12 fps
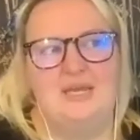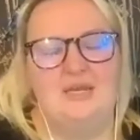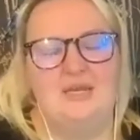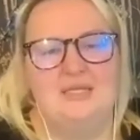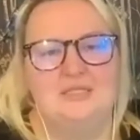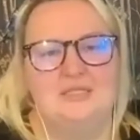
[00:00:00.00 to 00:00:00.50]

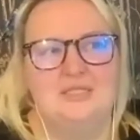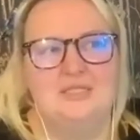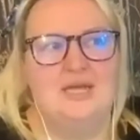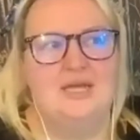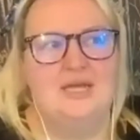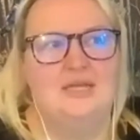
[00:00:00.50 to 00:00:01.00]
and it's just
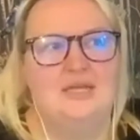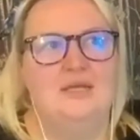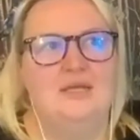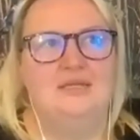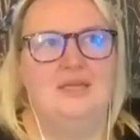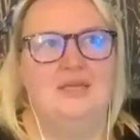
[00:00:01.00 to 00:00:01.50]
like,
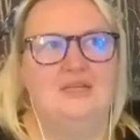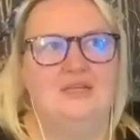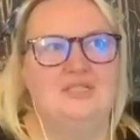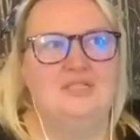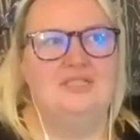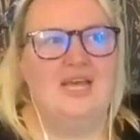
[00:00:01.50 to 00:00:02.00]

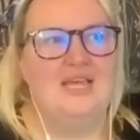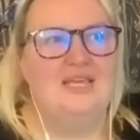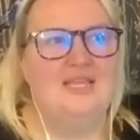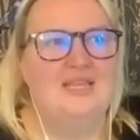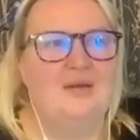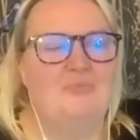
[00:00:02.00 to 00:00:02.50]
just
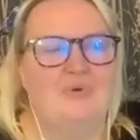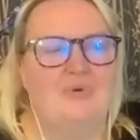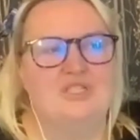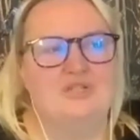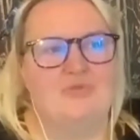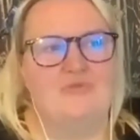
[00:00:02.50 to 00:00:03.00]
taking that
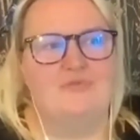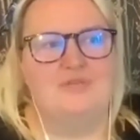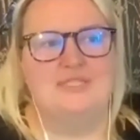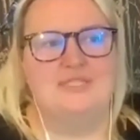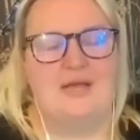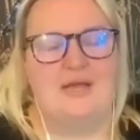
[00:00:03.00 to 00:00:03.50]
pressure off
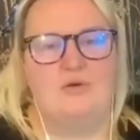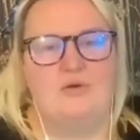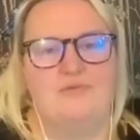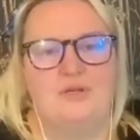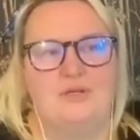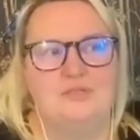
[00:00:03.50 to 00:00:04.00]

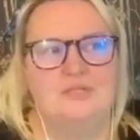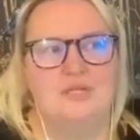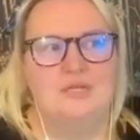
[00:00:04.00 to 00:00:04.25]
yourself. And